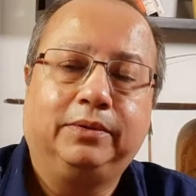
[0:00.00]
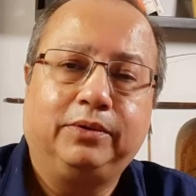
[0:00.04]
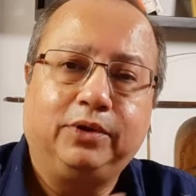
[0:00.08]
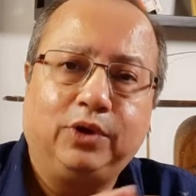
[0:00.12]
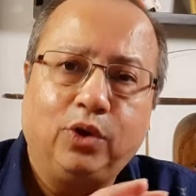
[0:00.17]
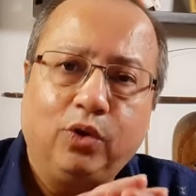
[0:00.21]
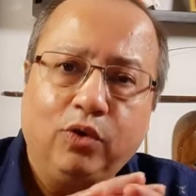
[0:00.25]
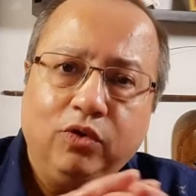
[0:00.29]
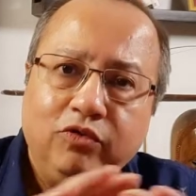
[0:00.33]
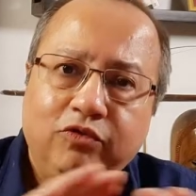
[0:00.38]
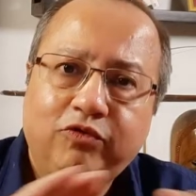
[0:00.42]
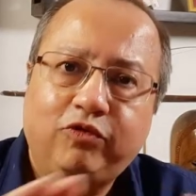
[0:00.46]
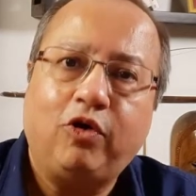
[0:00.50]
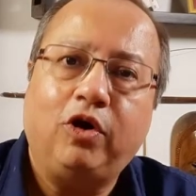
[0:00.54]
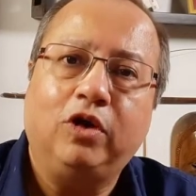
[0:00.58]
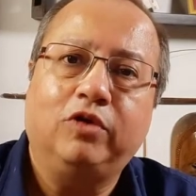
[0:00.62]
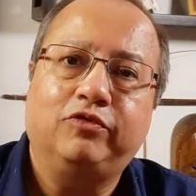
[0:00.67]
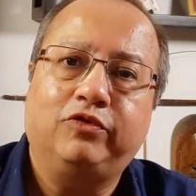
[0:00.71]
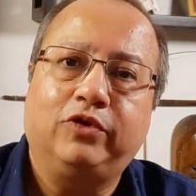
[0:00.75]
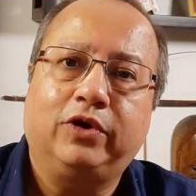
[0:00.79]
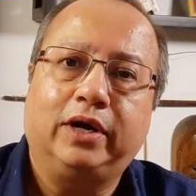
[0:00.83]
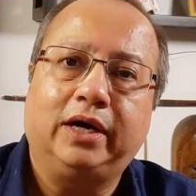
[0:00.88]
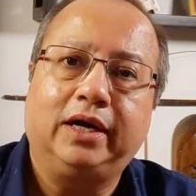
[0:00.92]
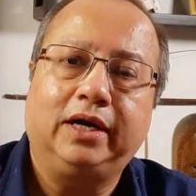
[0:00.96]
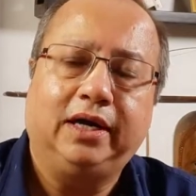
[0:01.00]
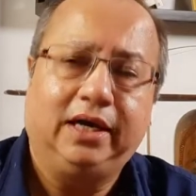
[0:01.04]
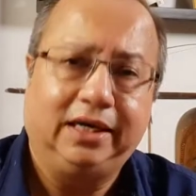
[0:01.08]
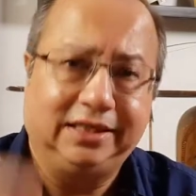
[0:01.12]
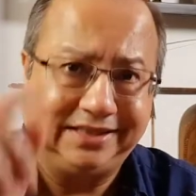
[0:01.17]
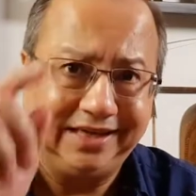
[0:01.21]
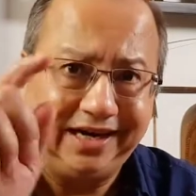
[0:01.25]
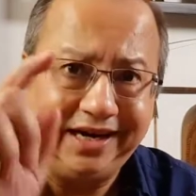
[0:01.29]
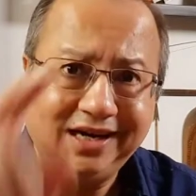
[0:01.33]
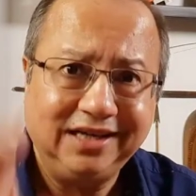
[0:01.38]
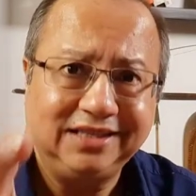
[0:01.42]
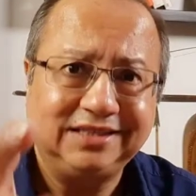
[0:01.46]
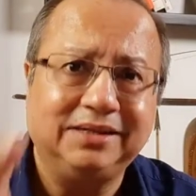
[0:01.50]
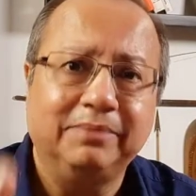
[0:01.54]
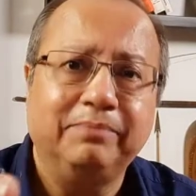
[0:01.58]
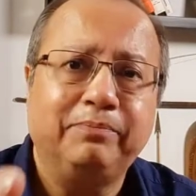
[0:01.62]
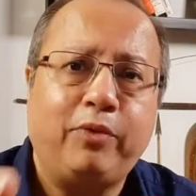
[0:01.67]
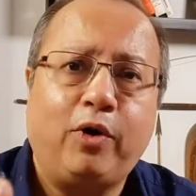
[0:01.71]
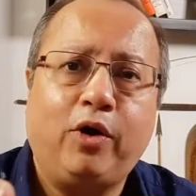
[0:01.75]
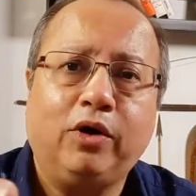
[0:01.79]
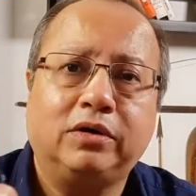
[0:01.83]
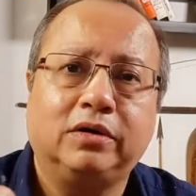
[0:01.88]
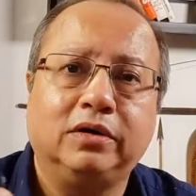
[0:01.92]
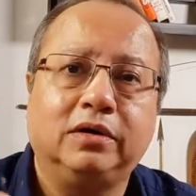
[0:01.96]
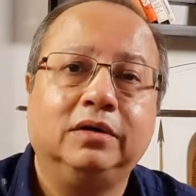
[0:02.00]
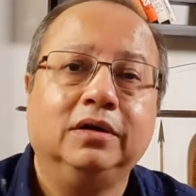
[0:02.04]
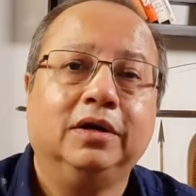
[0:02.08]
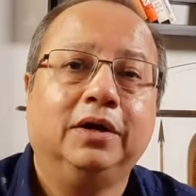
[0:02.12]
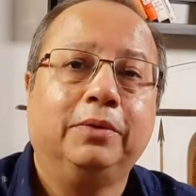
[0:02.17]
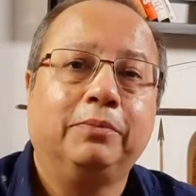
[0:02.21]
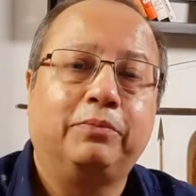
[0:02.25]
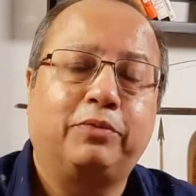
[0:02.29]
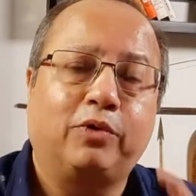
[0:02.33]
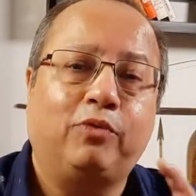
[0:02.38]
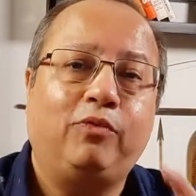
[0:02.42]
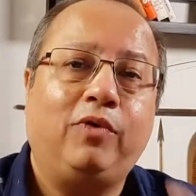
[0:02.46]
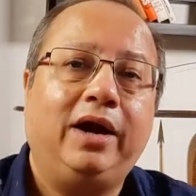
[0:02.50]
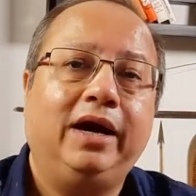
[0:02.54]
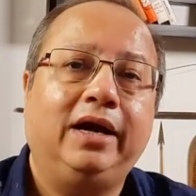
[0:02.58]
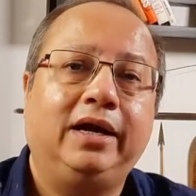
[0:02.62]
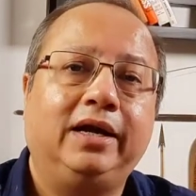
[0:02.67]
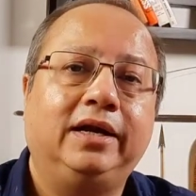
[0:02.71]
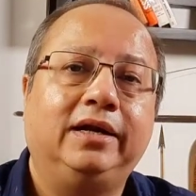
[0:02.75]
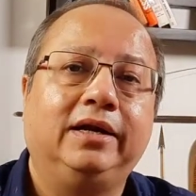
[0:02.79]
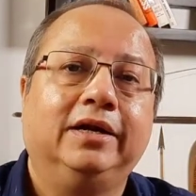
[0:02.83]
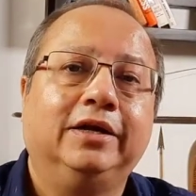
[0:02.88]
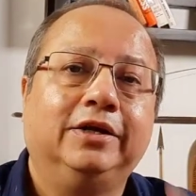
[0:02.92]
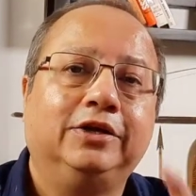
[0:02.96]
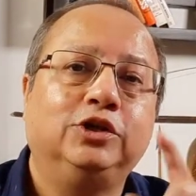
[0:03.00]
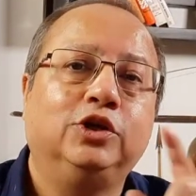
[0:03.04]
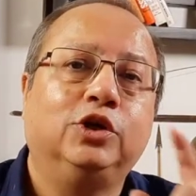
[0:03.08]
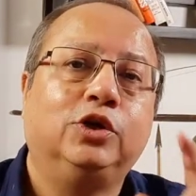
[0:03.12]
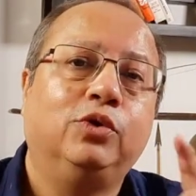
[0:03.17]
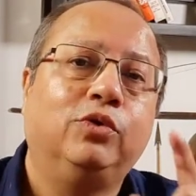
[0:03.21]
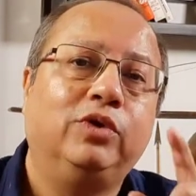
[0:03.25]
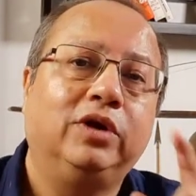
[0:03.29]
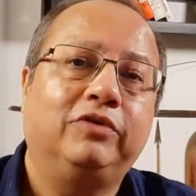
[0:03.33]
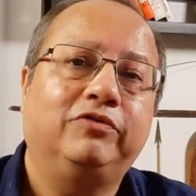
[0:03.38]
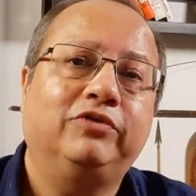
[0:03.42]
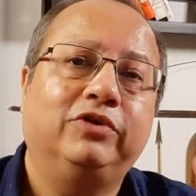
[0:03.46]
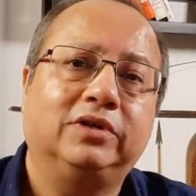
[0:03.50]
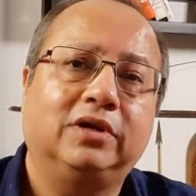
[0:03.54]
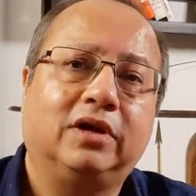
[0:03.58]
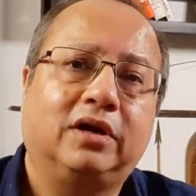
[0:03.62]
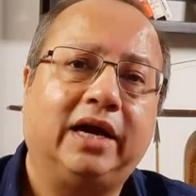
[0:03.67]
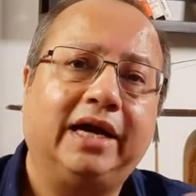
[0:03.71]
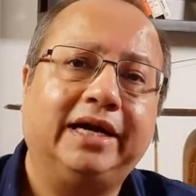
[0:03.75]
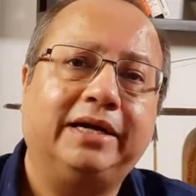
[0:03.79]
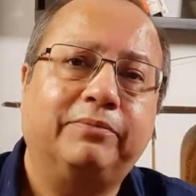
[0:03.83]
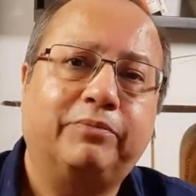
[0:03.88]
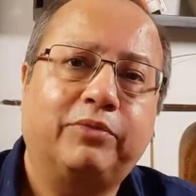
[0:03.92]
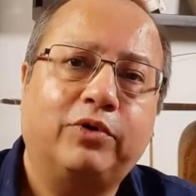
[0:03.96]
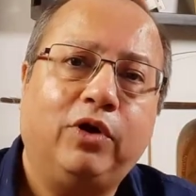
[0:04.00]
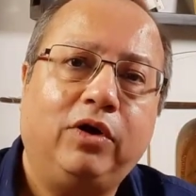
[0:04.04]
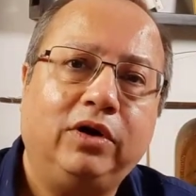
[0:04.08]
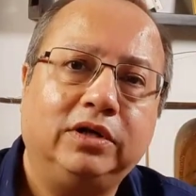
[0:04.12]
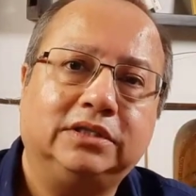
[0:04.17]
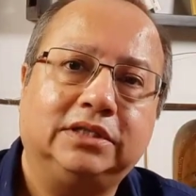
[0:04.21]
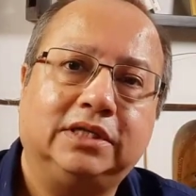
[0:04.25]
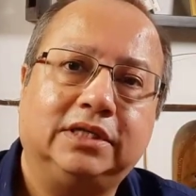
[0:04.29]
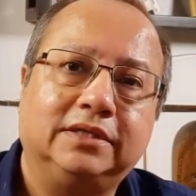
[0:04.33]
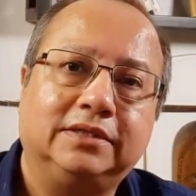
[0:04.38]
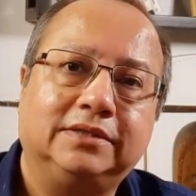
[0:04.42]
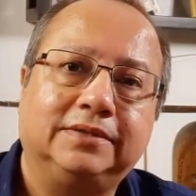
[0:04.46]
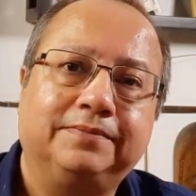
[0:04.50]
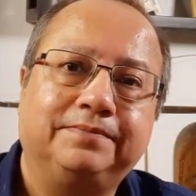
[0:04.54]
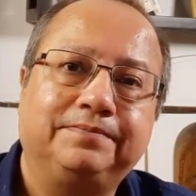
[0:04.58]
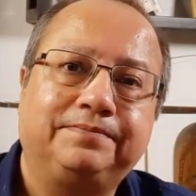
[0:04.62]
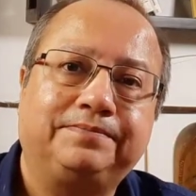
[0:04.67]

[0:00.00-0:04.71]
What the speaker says: Don't fall for it. Agile is important provided you do it for the right projects.